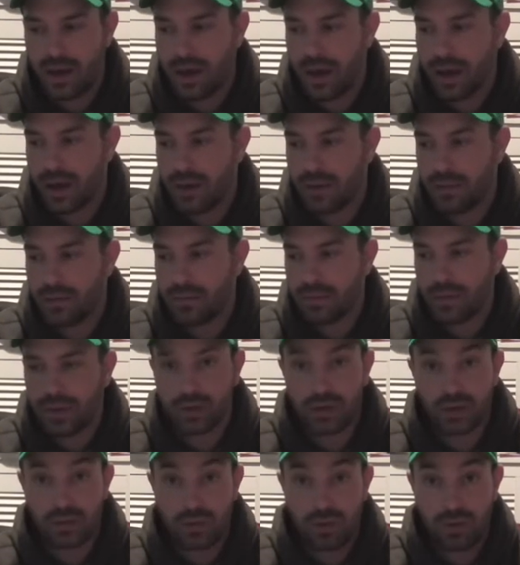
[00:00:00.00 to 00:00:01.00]
I
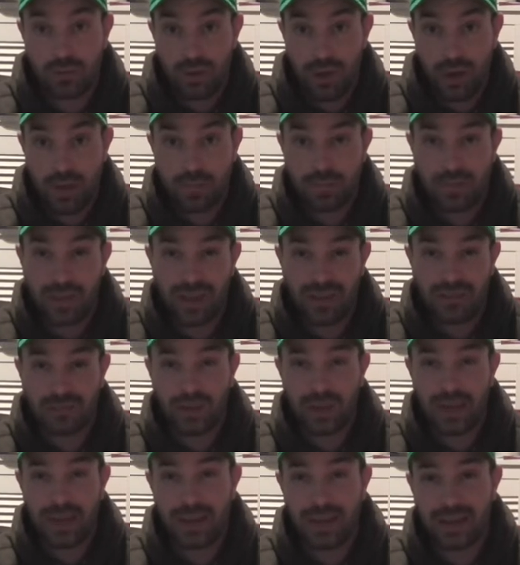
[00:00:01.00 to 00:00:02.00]
just want to put a bit of
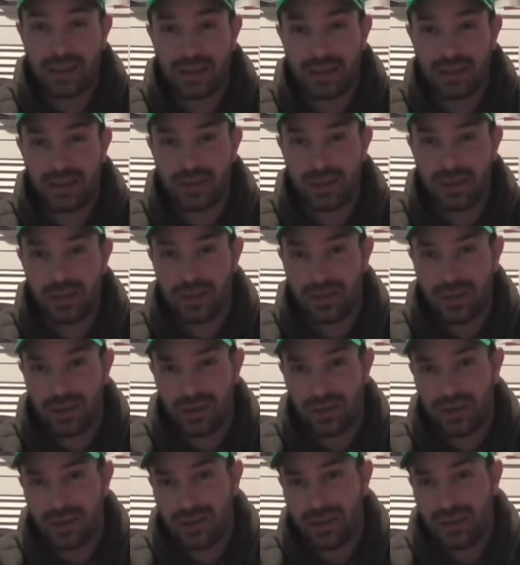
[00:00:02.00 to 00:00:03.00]
bait in so that
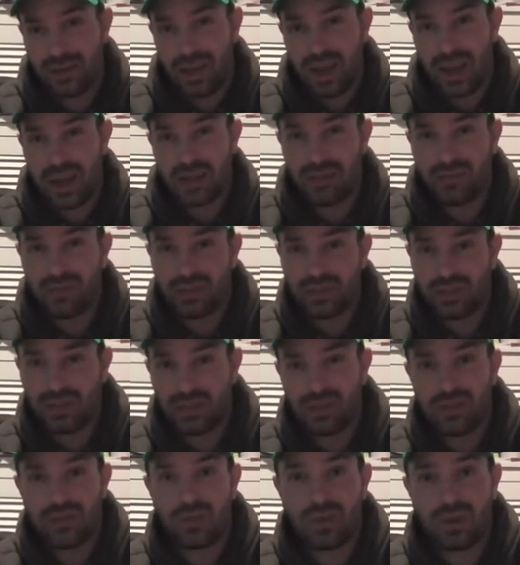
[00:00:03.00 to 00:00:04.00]
any fish
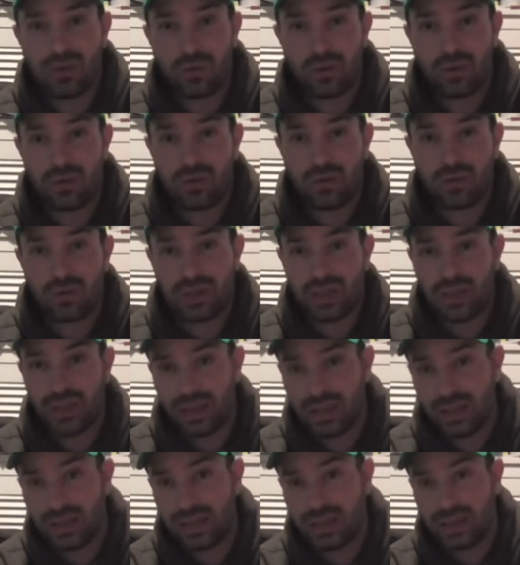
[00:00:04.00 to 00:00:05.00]
that do come across it
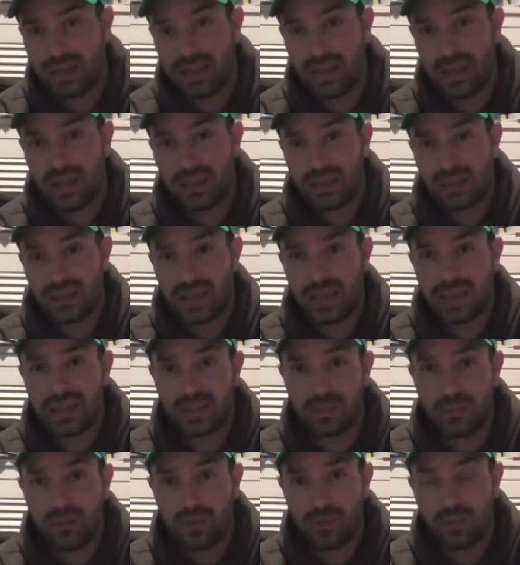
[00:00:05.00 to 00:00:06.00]
get the
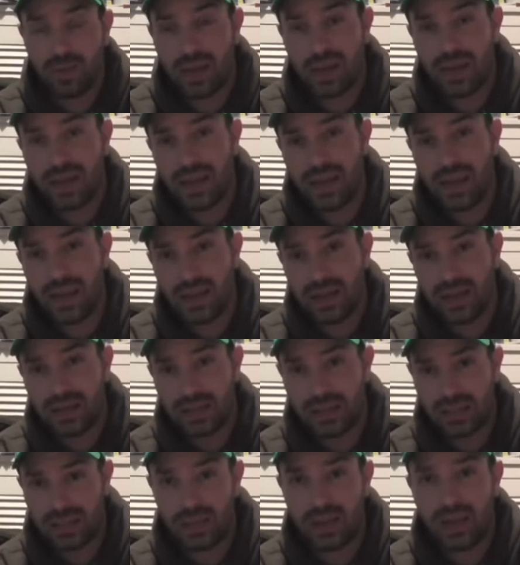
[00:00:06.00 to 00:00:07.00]
taste of my bait and
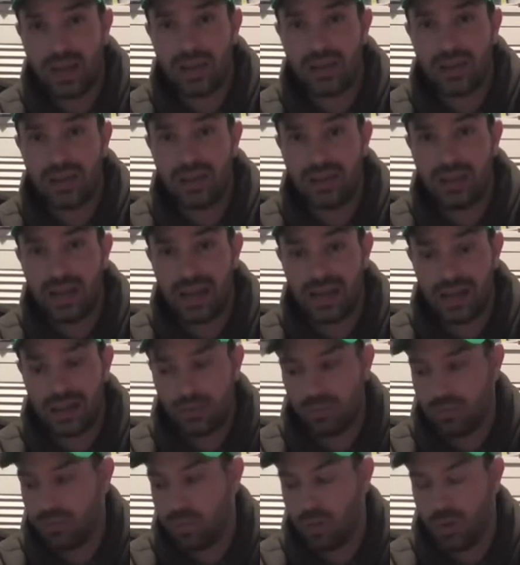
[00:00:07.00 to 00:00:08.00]
decide that
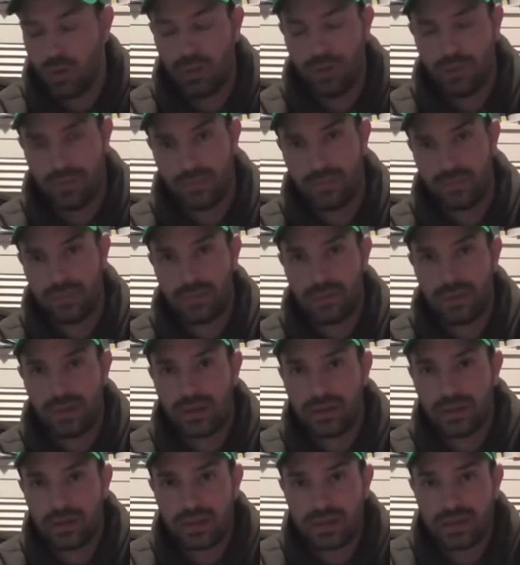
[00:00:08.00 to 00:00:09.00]
they want
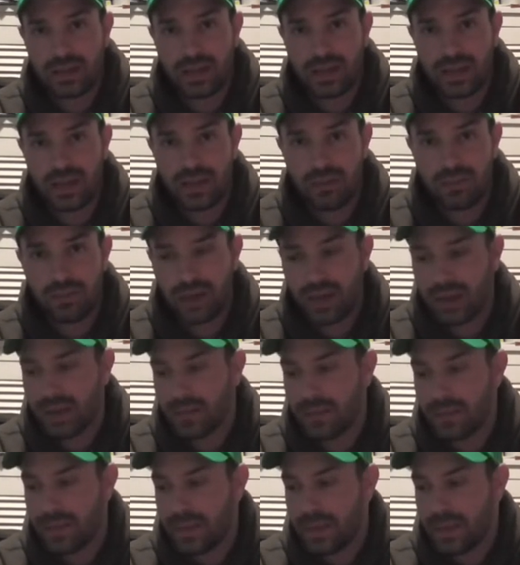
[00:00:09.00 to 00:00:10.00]
to take that
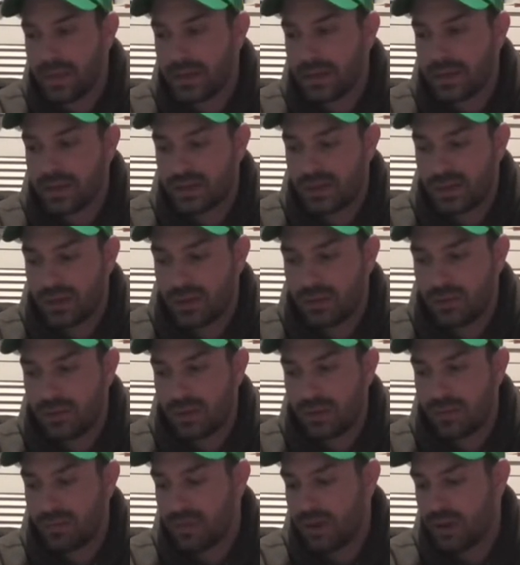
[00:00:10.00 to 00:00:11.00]
bait. So
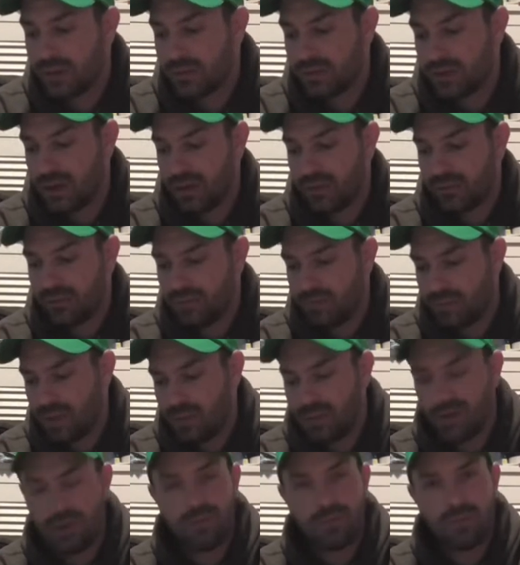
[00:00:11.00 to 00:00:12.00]
I've
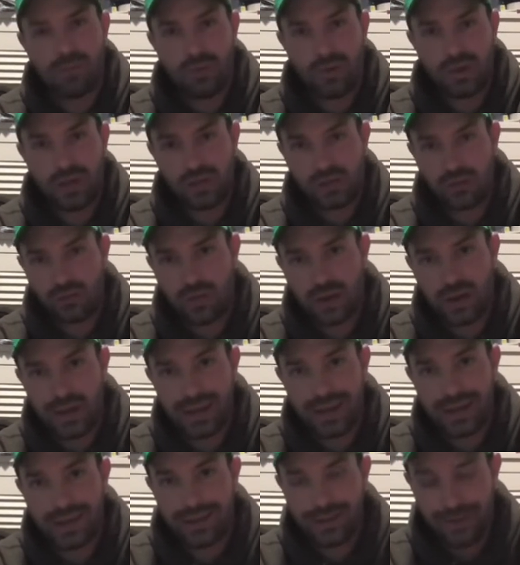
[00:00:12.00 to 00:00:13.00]
made my own boilies
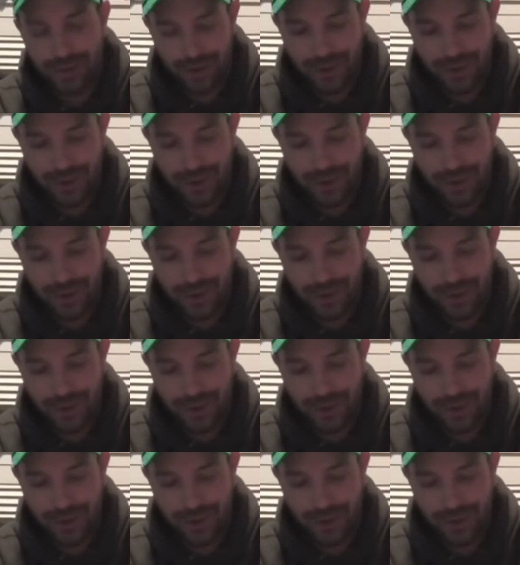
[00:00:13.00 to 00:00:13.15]
already.